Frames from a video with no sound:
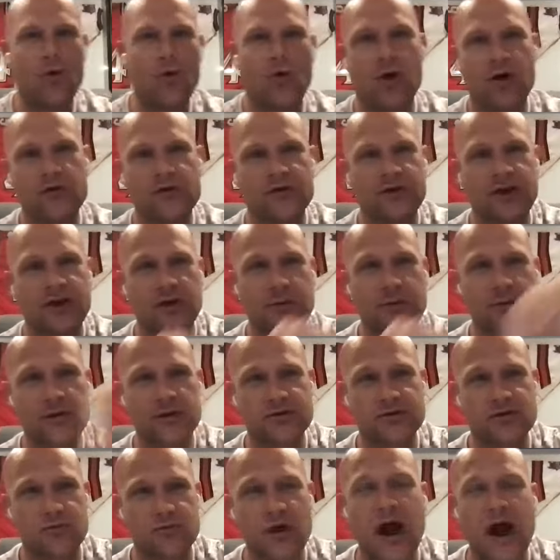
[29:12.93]
all the
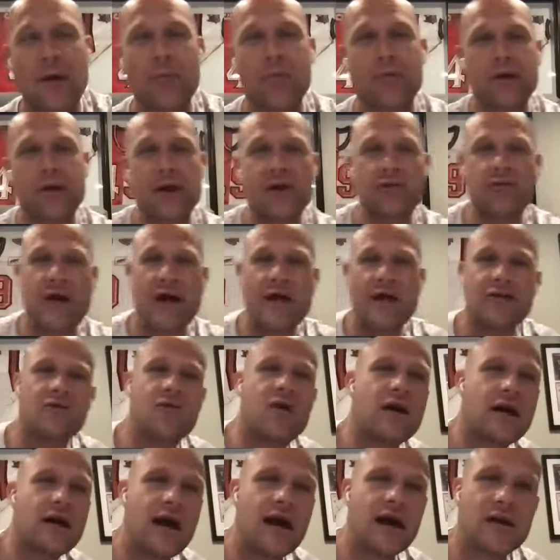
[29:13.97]
commercial property around the
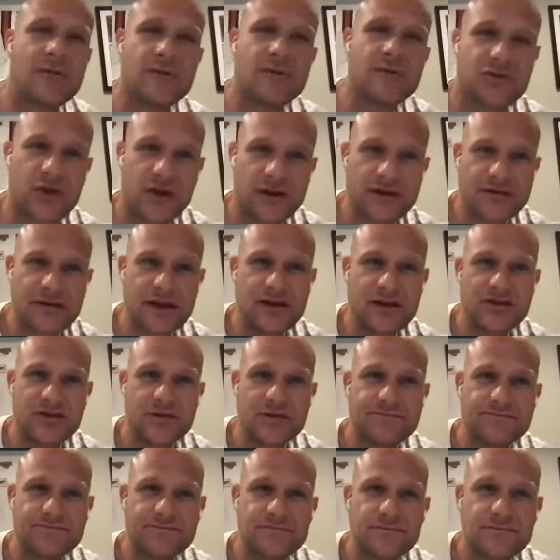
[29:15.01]
Ronkonkoma train
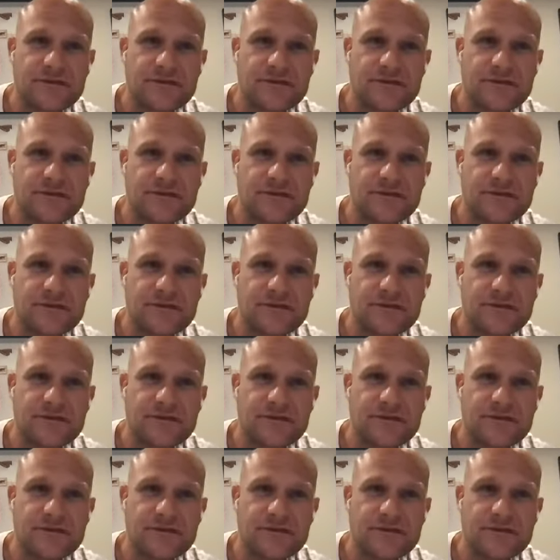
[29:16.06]
station.